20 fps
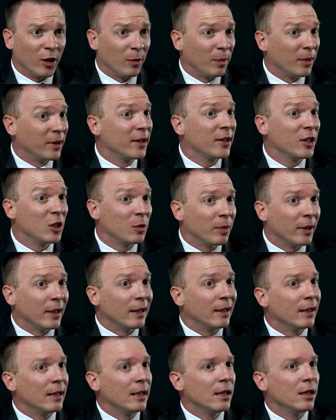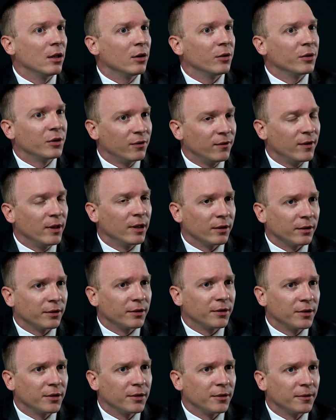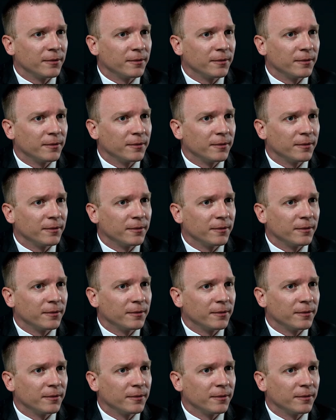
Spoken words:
to participate in those fields?